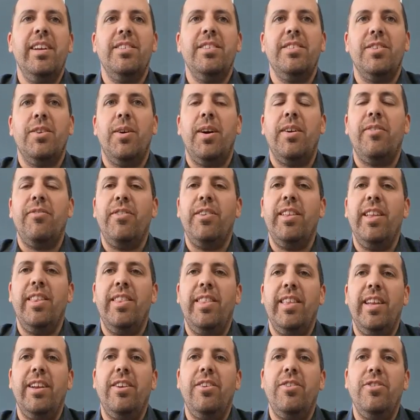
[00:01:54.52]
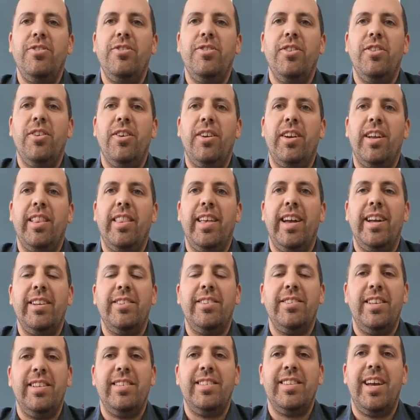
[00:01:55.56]
So I really think you should look at
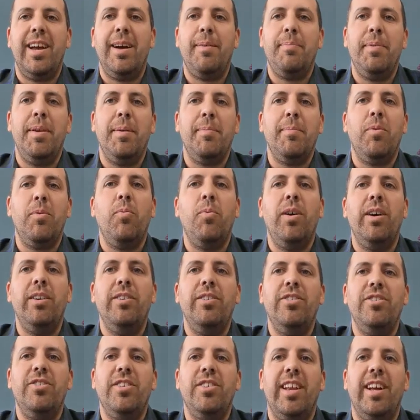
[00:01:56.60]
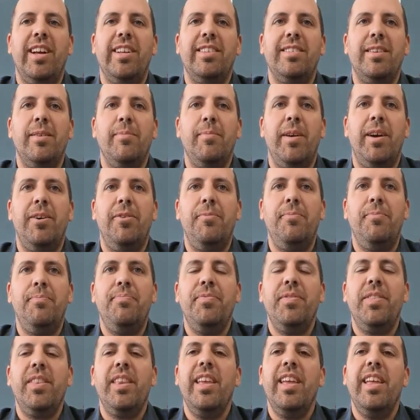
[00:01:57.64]
that. So that's app number one you should ask
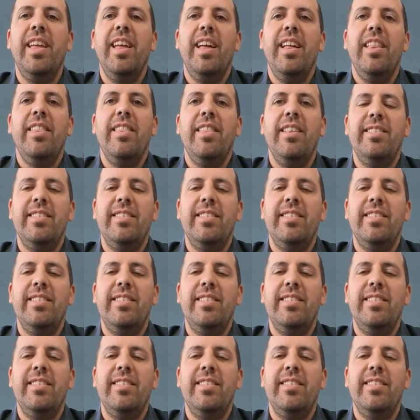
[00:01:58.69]
about.